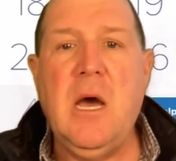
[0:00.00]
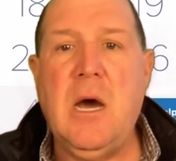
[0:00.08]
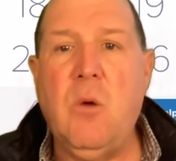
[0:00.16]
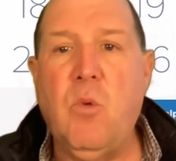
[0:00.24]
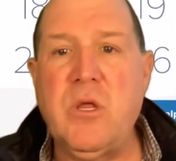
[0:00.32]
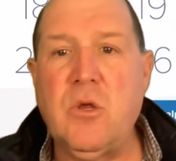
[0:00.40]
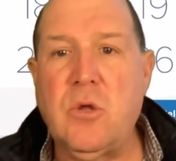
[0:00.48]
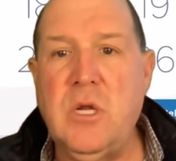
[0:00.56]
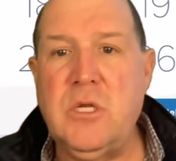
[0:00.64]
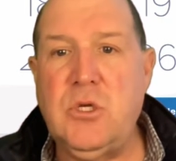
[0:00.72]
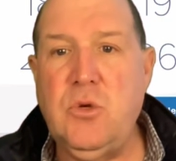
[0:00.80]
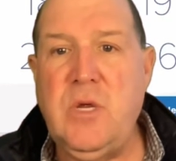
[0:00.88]
What you're going
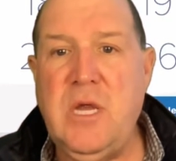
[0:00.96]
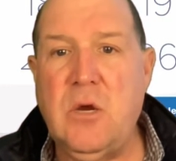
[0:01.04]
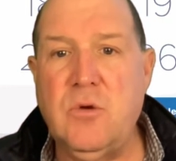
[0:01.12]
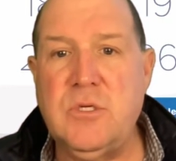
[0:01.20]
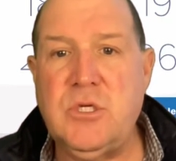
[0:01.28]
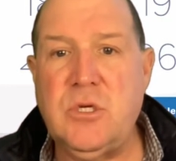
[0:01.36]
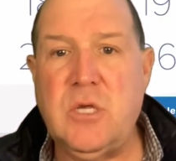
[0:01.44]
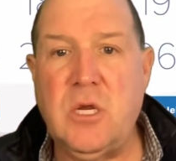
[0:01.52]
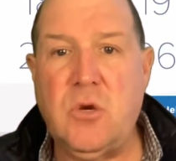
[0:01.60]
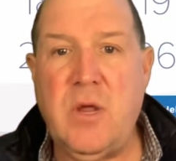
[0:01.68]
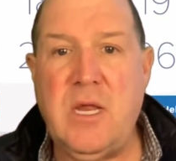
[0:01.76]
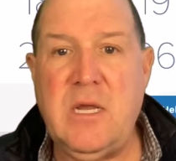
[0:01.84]
to do here is you can
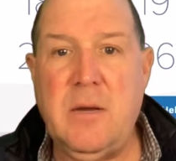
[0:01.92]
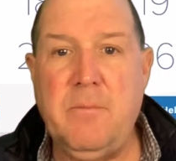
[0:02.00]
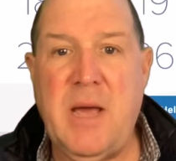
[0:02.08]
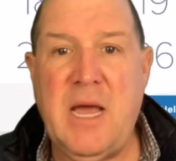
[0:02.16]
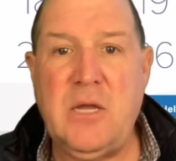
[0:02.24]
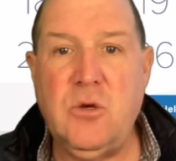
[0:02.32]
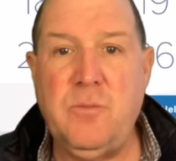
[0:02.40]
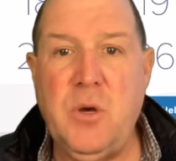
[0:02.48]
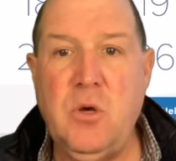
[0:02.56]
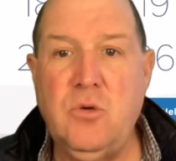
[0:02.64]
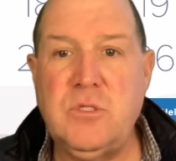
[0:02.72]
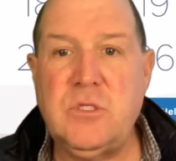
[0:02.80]
create a manual
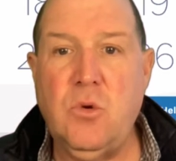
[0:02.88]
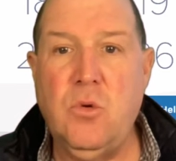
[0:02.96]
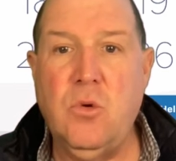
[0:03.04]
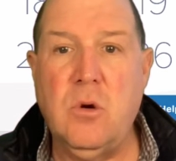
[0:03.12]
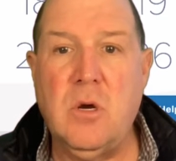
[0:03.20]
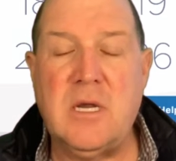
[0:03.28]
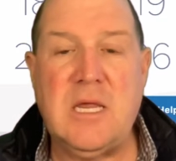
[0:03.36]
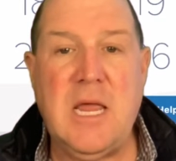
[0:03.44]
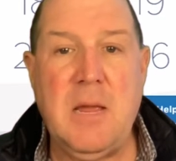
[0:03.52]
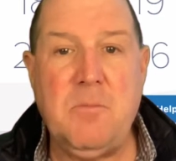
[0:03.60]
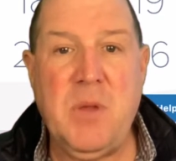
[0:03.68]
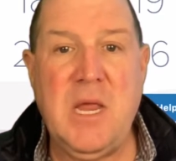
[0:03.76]
post or a
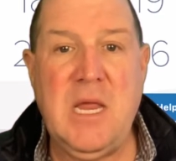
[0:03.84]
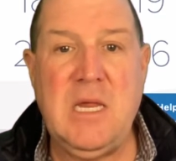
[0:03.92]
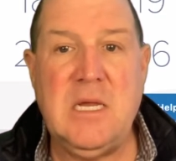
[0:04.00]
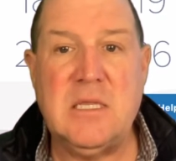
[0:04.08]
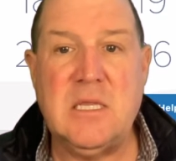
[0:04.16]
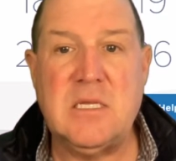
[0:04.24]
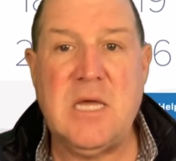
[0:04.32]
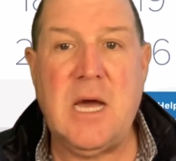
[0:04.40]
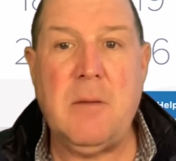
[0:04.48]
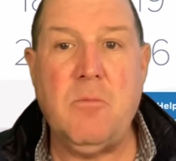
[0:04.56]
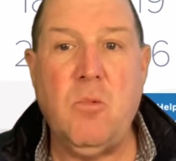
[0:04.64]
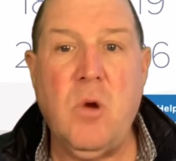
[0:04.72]
campaign at the
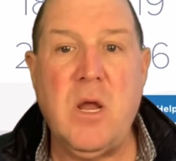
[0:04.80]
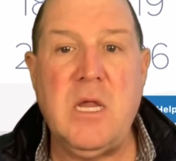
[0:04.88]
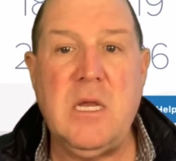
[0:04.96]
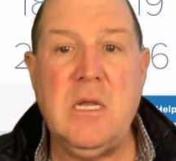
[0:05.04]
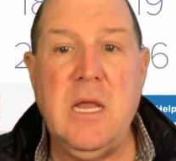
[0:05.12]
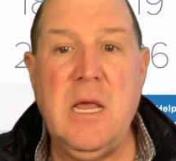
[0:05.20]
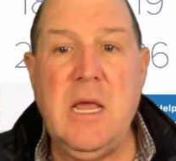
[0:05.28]
top right.